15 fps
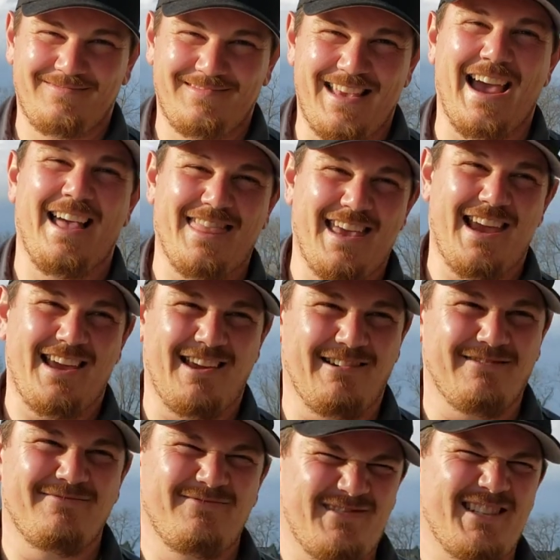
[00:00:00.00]
Yeah, thank you
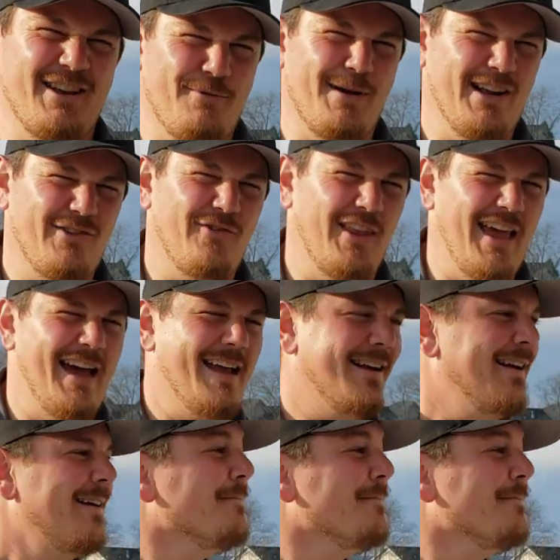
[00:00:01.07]
yeah. so much for that.